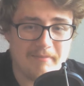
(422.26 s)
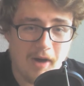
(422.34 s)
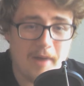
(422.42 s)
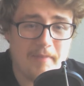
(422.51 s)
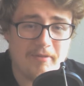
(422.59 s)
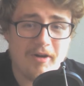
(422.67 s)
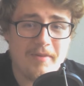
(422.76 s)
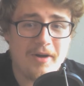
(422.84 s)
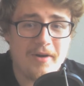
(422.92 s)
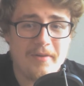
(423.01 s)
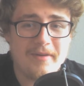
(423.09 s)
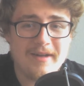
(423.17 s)
my
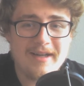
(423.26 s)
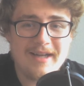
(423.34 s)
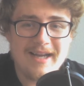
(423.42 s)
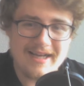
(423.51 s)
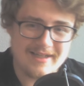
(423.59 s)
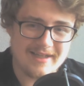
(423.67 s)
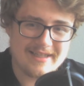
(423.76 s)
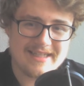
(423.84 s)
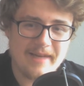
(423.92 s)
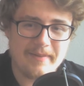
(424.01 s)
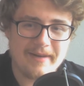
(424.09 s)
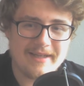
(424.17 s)
promo is like
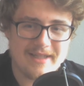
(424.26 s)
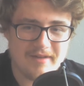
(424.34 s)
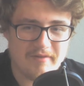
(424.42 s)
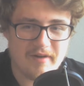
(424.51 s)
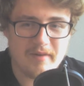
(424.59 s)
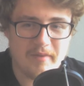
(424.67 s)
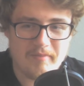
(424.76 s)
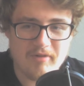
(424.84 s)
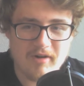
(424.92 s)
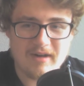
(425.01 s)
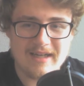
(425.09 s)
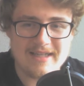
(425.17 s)
stepping into the ring with
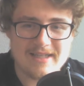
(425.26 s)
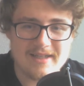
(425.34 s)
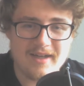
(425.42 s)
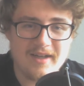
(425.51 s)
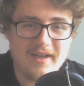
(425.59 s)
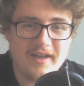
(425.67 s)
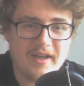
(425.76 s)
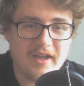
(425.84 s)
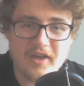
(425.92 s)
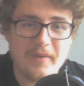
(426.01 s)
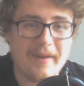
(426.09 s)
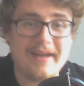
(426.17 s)
Brock Lesnar.
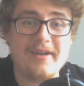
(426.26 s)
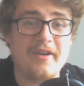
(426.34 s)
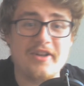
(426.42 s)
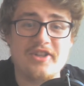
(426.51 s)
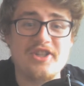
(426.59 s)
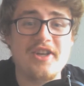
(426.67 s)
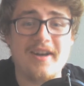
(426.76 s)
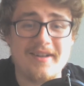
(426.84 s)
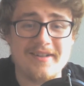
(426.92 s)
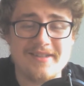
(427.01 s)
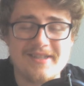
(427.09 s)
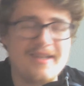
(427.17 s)
You ain't got a
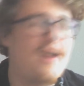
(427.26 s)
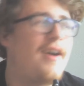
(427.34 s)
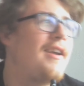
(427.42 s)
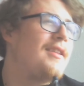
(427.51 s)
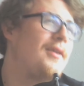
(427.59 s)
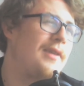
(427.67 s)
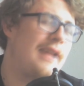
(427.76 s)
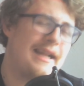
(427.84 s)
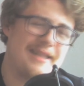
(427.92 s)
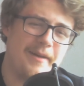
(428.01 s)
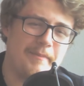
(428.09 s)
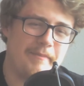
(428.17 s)
chance." I thought
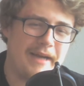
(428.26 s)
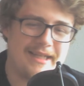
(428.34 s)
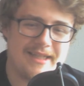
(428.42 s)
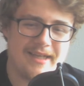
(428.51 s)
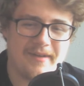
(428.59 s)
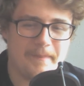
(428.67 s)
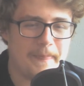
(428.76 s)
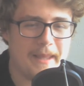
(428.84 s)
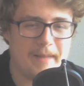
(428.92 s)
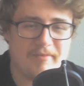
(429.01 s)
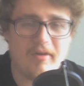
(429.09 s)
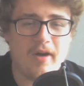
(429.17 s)
that's amazing.
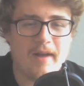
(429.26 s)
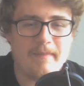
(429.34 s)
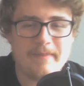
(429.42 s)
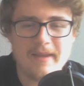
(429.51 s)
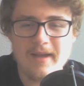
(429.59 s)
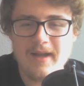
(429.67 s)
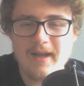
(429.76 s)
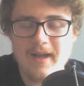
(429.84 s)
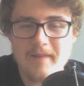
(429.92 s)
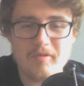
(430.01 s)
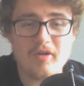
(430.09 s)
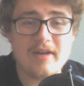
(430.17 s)

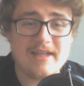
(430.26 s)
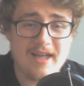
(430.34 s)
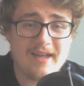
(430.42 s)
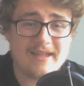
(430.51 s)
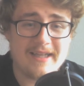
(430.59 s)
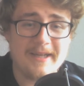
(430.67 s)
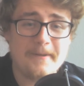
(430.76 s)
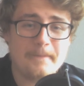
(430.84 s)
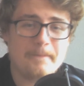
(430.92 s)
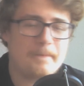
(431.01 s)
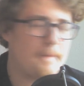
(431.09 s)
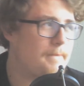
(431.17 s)
Brock is lucky
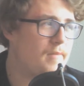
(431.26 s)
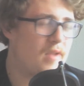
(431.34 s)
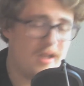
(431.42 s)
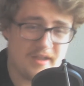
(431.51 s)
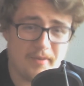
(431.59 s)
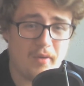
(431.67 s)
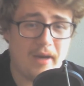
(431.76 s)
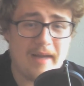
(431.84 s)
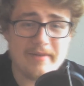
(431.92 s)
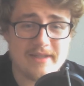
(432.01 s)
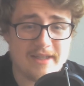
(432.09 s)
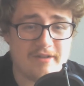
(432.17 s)
because Paul
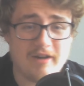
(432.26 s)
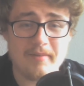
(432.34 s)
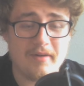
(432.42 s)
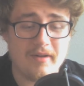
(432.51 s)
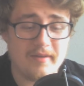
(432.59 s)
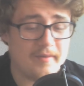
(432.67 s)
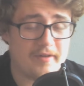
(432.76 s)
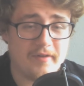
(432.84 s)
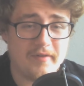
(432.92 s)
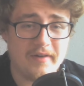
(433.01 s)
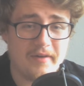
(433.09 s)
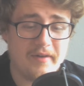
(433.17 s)
Heyman's incredible on the
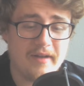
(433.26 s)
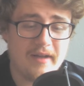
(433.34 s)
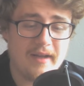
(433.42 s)
microphone.